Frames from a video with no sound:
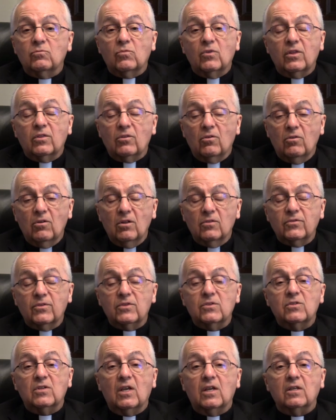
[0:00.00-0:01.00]
with all
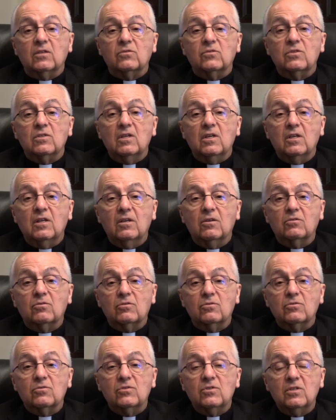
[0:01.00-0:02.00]
the saints, he
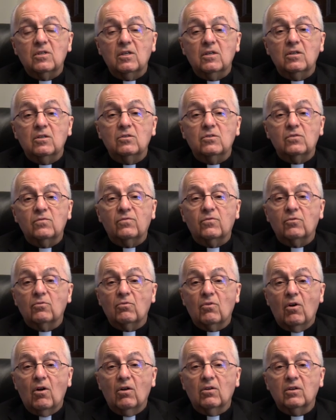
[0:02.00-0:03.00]
intercedes
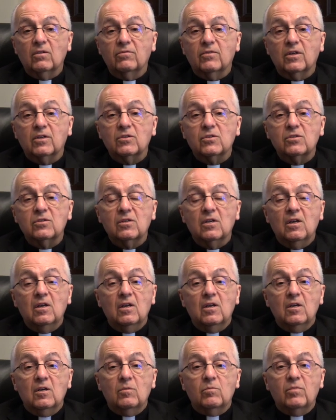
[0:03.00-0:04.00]
for all of us
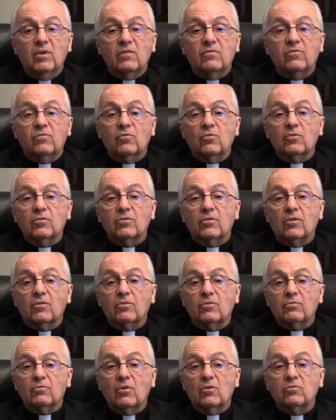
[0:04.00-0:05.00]
before the
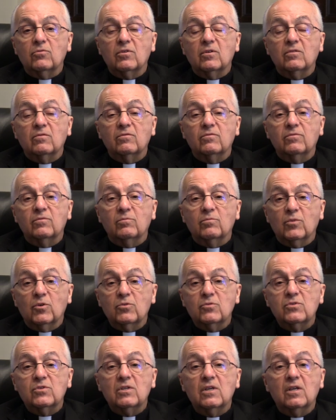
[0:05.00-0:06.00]
throne of
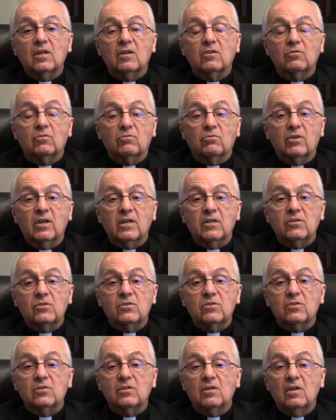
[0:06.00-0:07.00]
mercy and
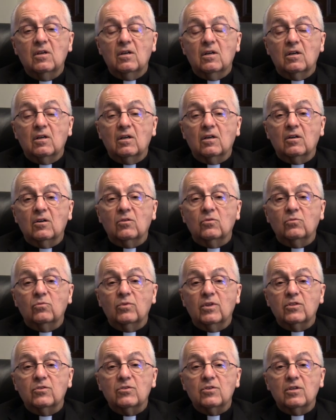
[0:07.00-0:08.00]
grace,
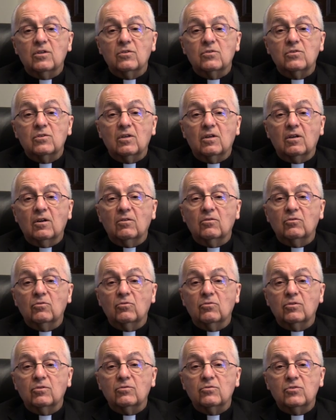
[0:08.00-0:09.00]
which is our
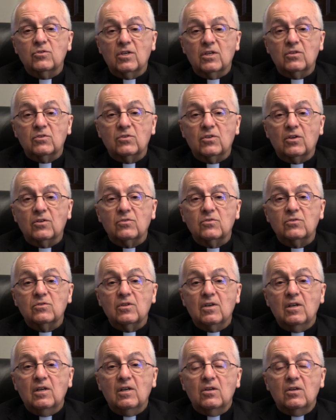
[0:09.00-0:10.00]
Lord
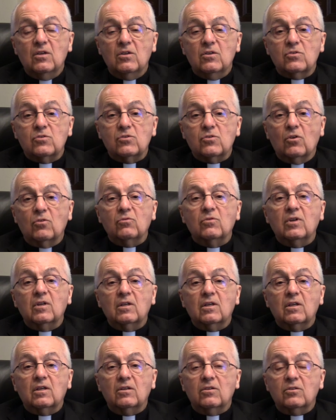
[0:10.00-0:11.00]
Jesus. So
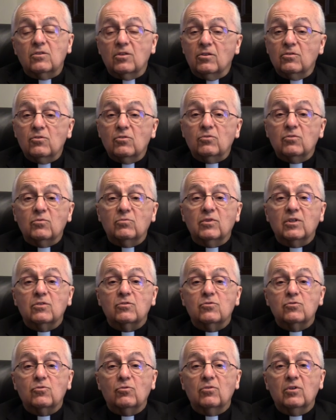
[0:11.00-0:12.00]
continue to
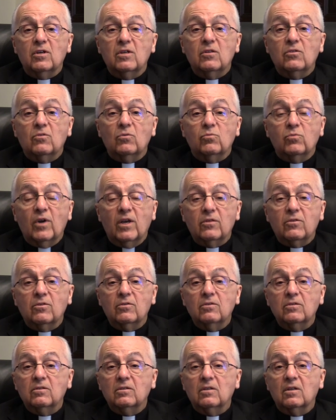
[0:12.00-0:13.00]
enjoy the
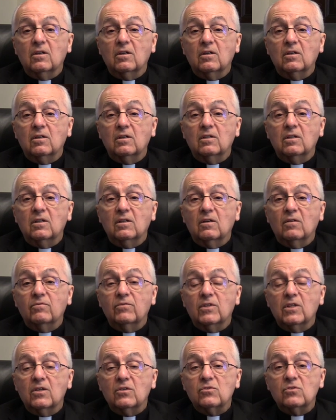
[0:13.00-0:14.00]
weather
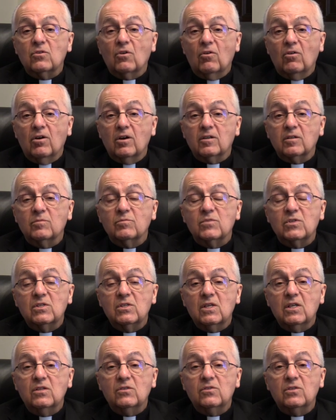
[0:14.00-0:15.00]
of this autumn
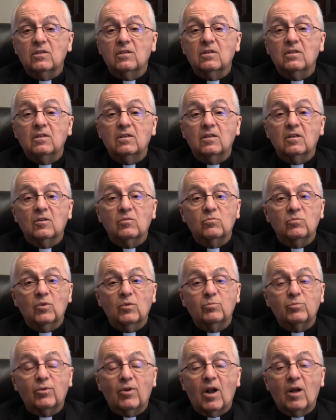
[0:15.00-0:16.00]
season. It
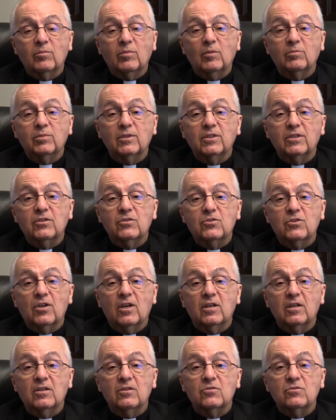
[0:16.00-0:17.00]
will probably
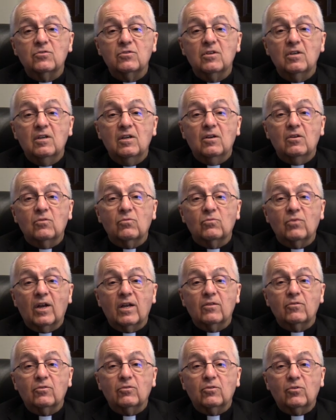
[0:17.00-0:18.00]
change
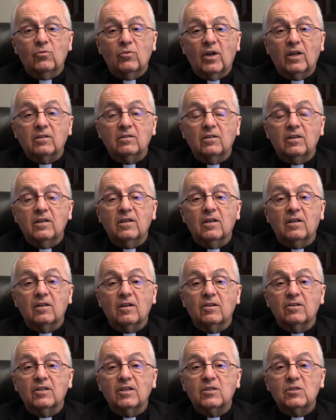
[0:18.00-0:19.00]
rather quickly and
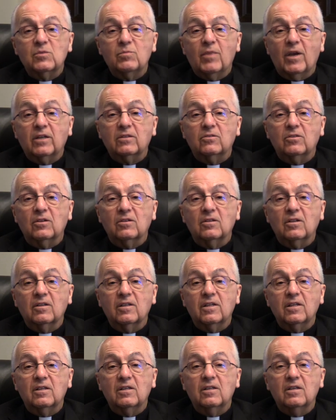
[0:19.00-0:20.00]

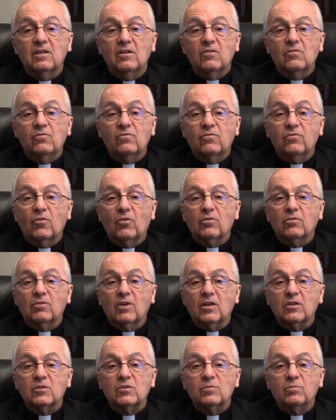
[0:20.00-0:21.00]
unexpectedly for
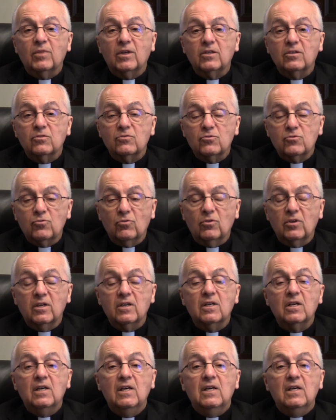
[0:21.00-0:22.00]
us, but
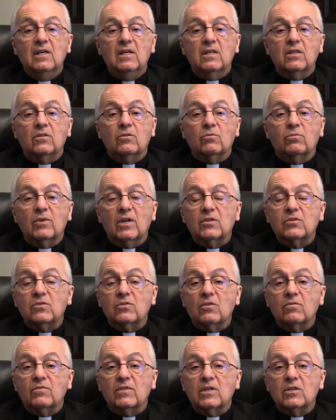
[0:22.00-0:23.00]
enjoy the
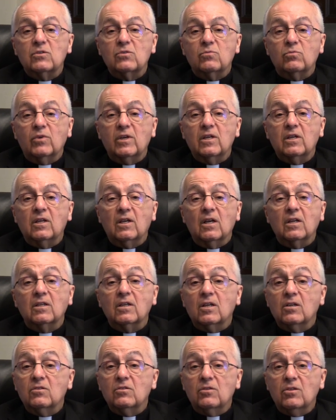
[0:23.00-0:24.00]
rest of this week
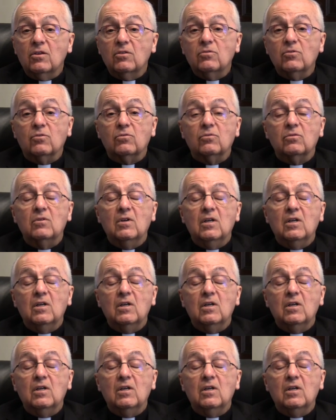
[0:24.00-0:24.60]
and continue